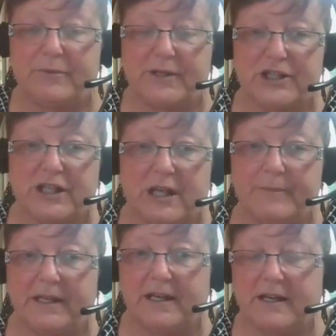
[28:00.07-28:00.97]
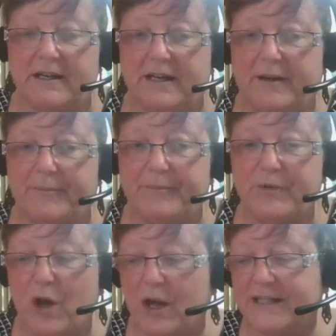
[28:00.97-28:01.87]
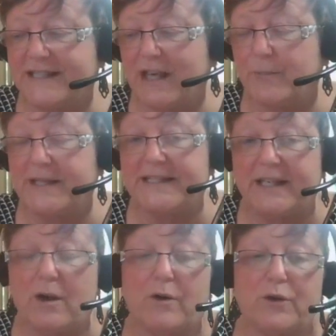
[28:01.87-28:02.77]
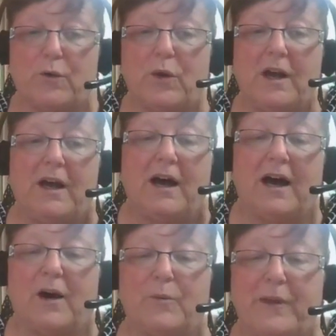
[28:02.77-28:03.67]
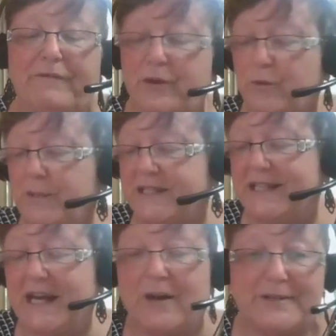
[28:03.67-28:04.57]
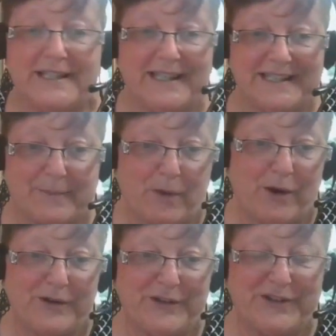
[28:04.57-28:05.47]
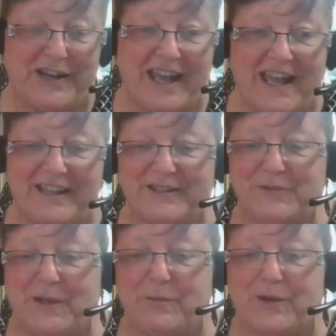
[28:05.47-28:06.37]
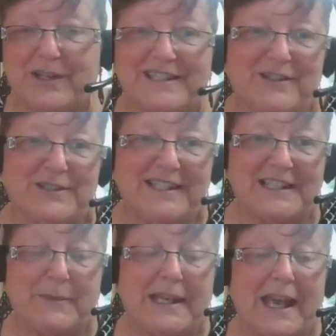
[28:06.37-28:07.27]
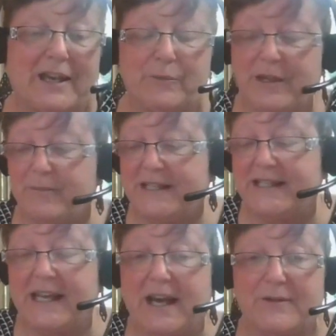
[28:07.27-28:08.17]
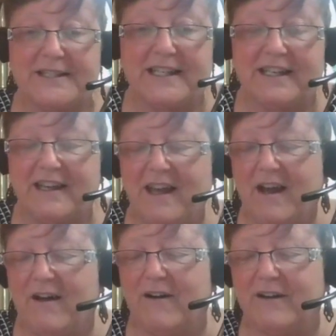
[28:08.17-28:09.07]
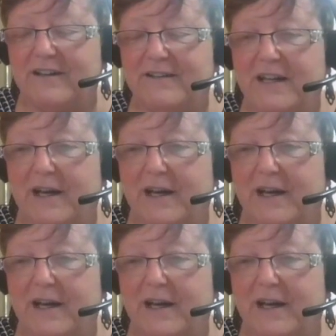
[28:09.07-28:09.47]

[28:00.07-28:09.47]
British Columbia, not CLBC, although we view BC Housing as a partner, and we work as closely as we can with BC Housing on